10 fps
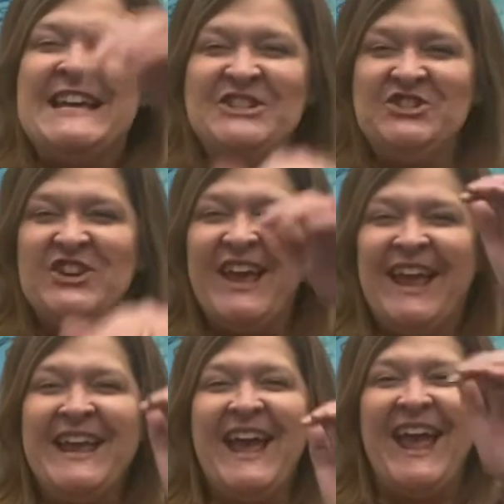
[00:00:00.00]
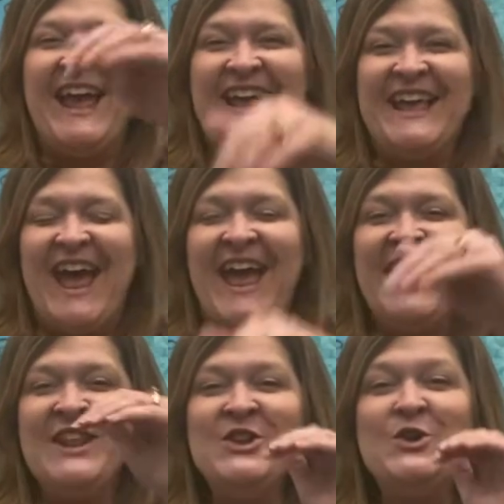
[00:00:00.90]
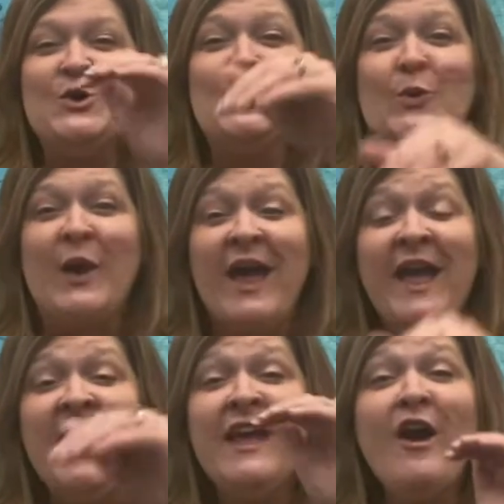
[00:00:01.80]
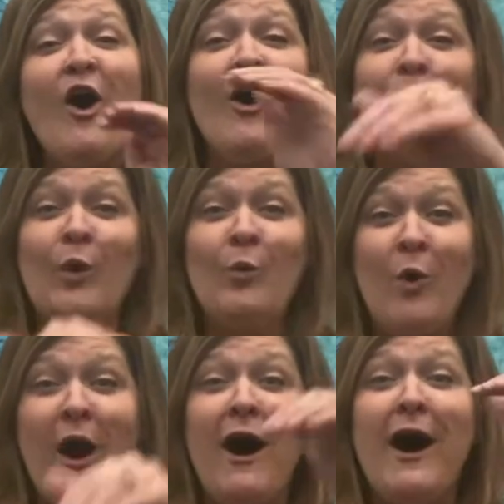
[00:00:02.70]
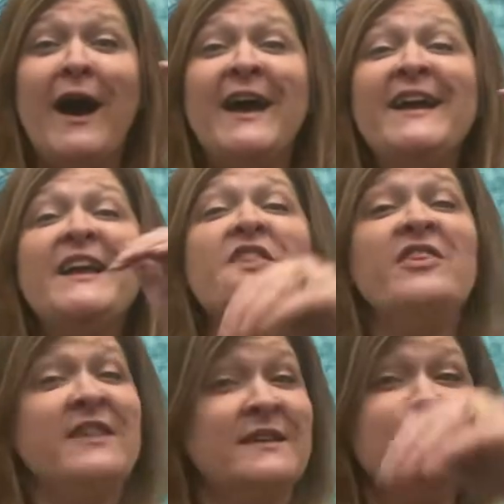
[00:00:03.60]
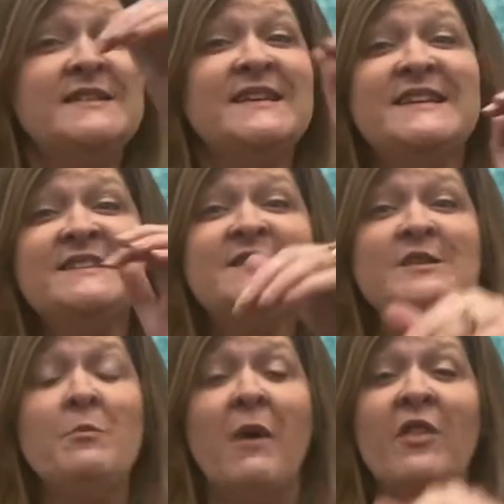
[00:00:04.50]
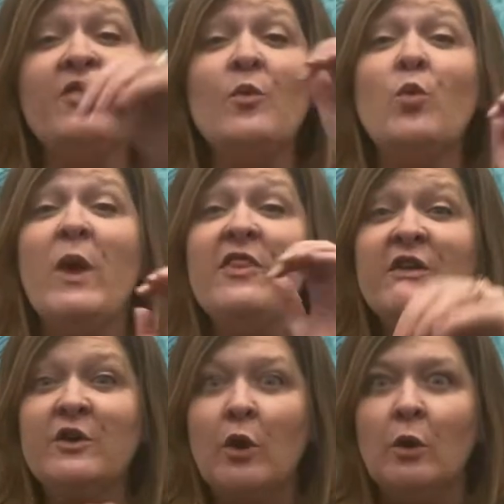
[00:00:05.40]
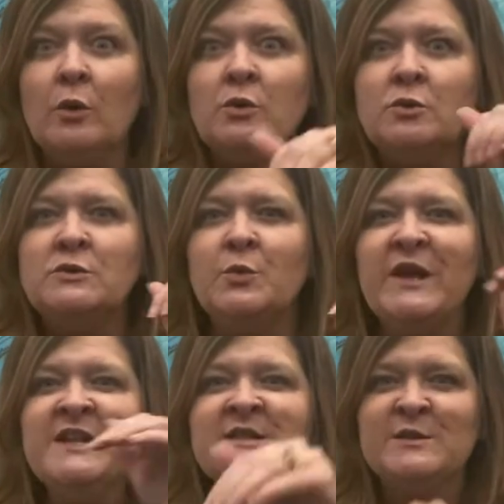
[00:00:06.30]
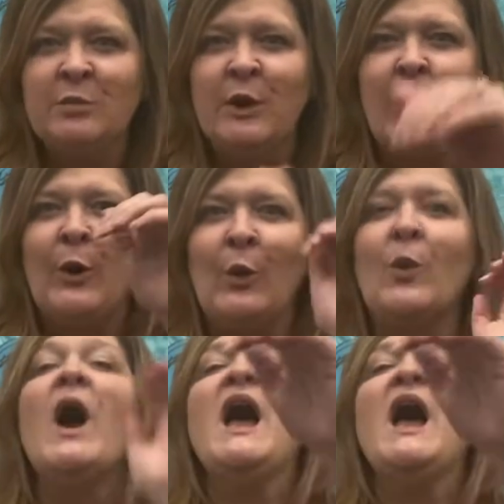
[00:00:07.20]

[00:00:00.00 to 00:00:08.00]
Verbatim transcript: J A N U A R Y. This is the month when the cold winds blow.